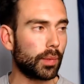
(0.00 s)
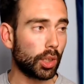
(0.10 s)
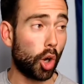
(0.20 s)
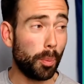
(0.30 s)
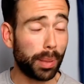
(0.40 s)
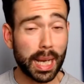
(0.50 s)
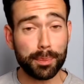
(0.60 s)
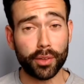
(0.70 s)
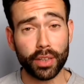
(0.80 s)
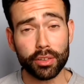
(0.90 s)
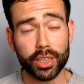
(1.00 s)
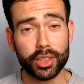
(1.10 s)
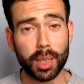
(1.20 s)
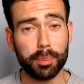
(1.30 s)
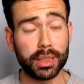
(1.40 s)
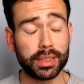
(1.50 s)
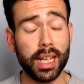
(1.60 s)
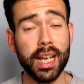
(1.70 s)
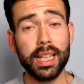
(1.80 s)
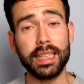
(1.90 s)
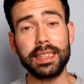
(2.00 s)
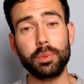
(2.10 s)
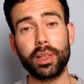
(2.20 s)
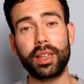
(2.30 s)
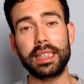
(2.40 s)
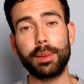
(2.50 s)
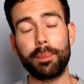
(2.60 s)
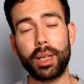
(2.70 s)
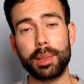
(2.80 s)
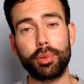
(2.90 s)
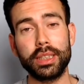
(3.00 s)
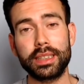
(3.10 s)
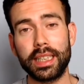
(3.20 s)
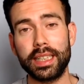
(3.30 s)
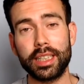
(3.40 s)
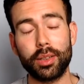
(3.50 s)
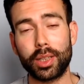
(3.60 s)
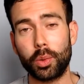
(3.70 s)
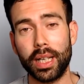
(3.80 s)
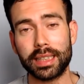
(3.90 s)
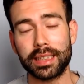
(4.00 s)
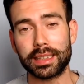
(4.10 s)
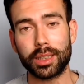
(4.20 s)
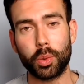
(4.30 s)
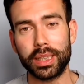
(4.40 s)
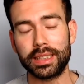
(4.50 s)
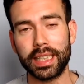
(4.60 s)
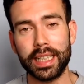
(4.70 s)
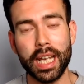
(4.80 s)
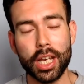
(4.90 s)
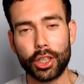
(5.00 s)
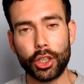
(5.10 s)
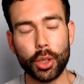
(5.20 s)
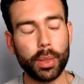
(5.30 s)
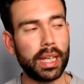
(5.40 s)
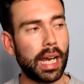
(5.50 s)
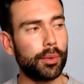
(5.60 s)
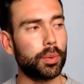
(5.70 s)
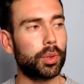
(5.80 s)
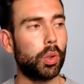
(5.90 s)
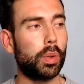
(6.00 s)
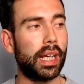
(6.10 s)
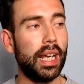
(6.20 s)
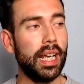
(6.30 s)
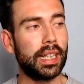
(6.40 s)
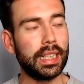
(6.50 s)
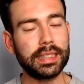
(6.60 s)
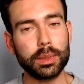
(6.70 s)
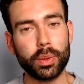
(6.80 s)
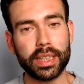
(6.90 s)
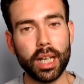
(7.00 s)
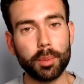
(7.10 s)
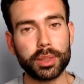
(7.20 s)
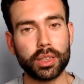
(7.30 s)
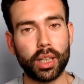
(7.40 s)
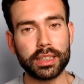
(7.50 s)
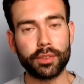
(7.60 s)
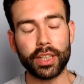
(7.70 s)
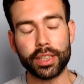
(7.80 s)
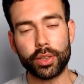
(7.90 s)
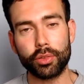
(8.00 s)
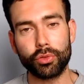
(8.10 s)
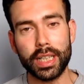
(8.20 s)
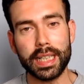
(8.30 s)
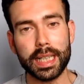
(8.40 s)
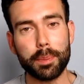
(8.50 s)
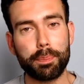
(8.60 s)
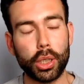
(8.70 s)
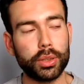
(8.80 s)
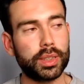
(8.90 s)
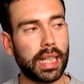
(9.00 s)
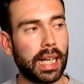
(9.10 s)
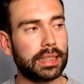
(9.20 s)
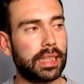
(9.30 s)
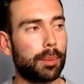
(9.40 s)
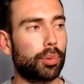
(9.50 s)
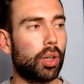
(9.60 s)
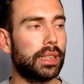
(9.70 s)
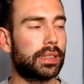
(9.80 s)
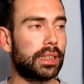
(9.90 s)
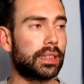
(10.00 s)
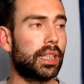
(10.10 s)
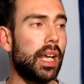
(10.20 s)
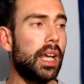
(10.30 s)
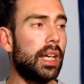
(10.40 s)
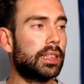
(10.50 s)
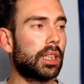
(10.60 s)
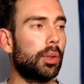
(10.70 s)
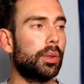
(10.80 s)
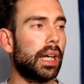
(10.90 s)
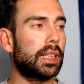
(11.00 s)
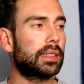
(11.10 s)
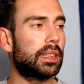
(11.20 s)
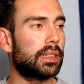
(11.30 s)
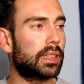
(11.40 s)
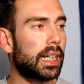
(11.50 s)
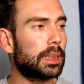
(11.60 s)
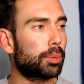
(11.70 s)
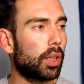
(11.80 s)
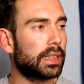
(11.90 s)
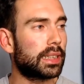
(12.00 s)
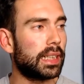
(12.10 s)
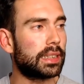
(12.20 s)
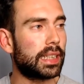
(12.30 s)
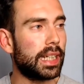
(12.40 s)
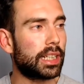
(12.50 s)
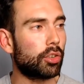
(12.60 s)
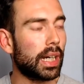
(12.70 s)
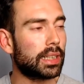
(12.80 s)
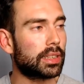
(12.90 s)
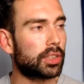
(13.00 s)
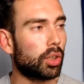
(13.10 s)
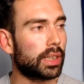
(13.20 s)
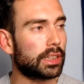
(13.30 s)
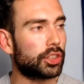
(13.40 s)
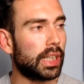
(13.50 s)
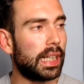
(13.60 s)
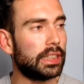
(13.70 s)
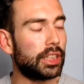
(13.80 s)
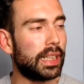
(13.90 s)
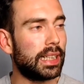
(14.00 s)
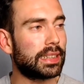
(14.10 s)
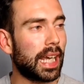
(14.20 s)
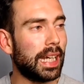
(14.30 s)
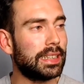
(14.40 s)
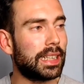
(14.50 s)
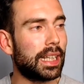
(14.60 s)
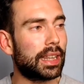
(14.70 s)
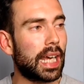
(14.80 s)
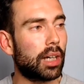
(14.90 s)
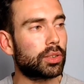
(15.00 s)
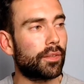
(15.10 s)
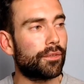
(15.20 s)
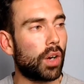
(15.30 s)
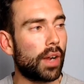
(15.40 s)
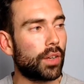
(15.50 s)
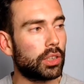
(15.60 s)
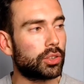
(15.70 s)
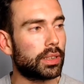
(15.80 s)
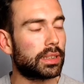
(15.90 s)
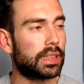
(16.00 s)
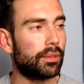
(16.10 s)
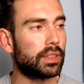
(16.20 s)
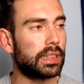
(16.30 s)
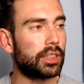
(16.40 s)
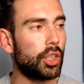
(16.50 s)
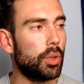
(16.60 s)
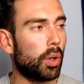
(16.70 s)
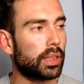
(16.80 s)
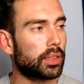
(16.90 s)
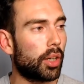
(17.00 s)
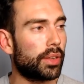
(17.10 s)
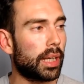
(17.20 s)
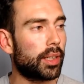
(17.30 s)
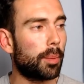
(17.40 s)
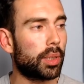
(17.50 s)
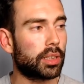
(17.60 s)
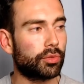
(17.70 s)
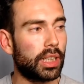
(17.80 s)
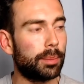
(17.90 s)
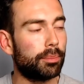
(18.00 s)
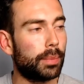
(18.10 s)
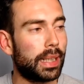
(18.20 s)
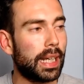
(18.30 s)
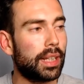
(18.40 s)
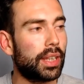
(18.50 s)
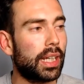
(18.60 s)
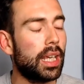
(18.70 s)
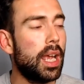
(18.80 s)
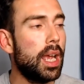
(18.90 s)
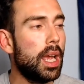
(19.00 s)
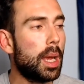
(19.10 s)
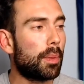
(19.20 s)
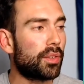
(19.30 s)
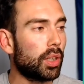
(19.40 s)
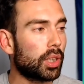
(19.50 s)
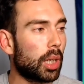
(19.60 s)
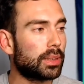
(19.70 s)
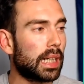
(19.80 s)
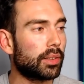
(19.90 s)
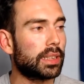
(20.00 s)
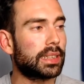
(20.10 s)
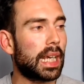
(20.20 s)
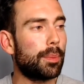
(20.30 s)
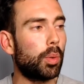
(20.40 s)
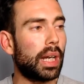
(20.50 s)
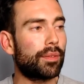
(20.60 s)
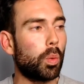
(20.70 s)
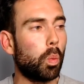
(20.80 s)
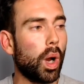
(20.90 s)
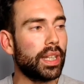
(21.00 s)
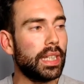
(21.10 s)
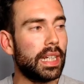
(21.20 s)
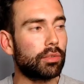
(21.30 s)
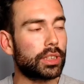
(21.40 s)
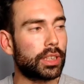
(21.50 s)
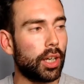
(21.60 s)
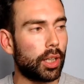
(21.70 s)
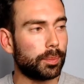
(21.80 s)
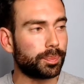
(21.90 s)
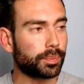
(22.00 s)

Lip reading: On paper, very good numbers. This is one of the things about money printing, you know, excess liquidity, QE, however you want to call it. This is one of the upsides of it. You can really boost asset prices. So in today's prices, the Caracas Stock Exchange is 18,572 on its own. That number doesn't really mean anything. But if you look lower down on the table, we have the 1 year return.